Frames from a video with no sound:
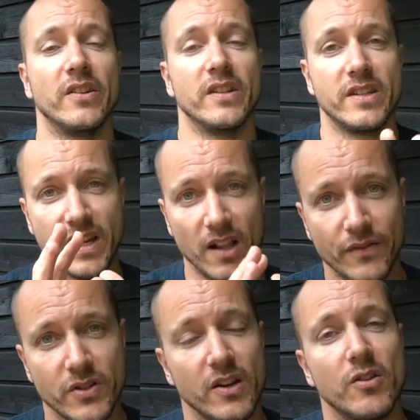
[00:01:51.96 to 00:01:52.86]
on the shelf
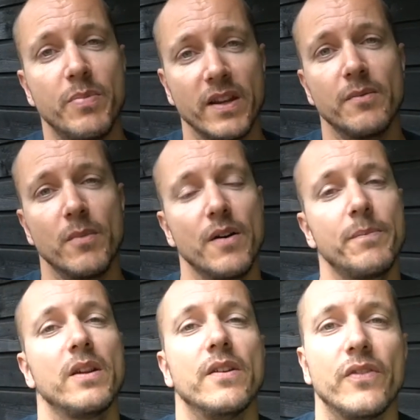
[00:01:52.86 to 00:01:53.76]
so I could pick them up
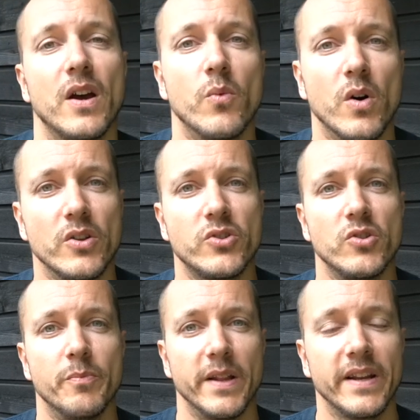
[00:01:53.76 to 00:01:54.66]
if I wanted
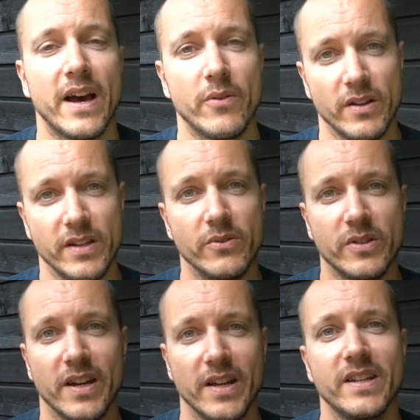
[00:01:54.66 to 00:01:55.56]
to build out a new
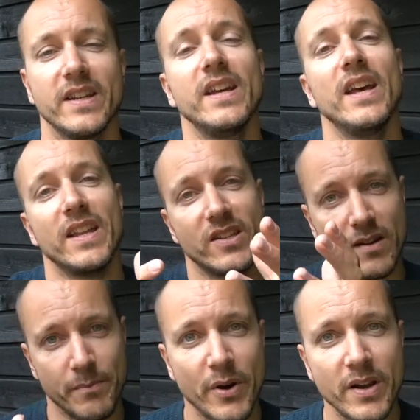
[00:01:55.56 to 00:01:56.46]
site at
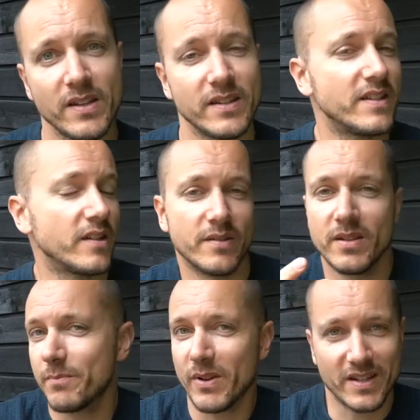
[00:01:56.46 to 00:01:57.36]
some point because
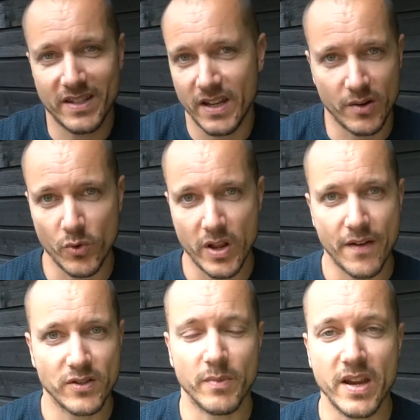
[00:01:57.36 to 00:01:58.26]
because then it would
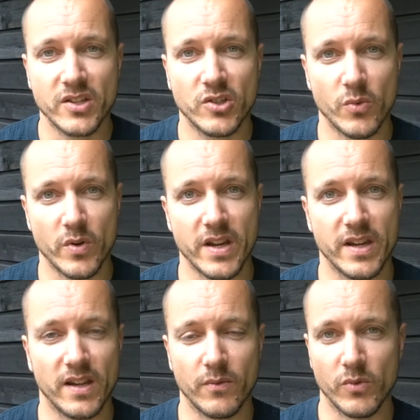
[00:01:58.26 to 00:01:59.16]
have some
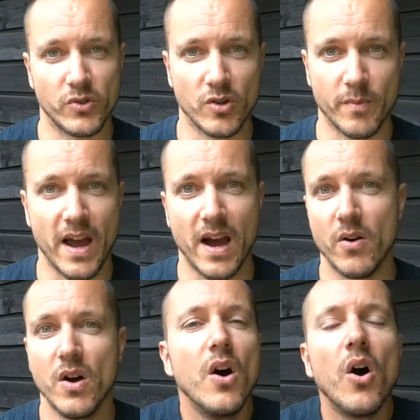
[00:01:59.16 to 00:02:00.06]
history and would somehow
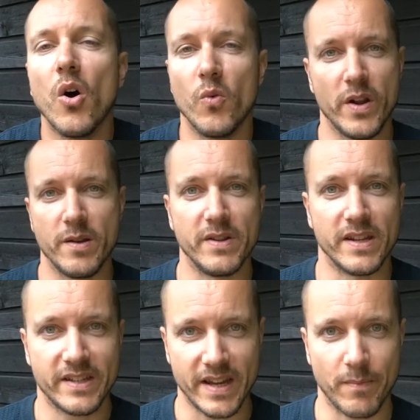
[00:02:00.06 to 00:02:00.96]
already be
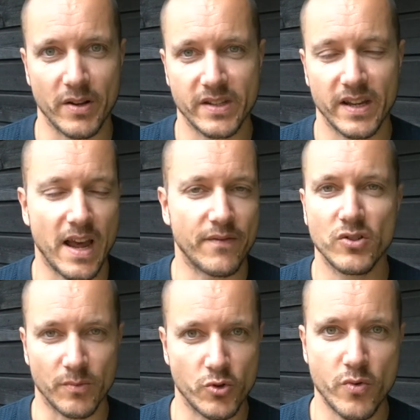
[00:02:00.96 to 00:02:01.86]
established and have
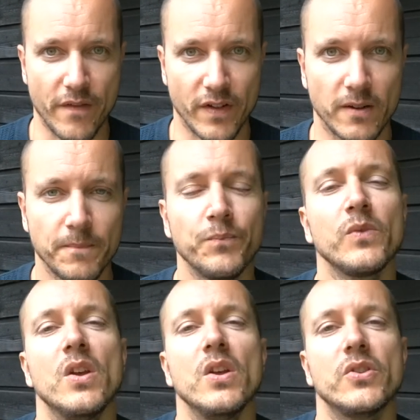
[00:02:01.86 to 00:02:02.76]
some traffic.
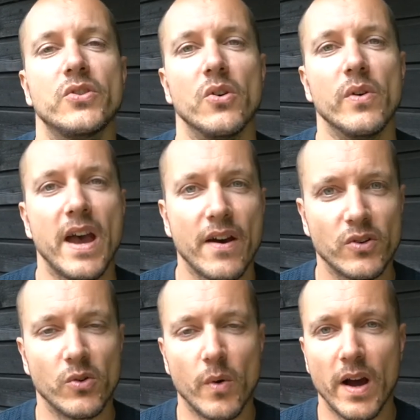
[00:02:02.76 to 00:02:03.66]
So
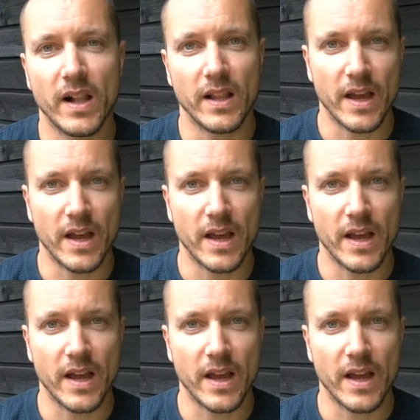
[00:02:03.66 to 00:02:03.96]
after a while,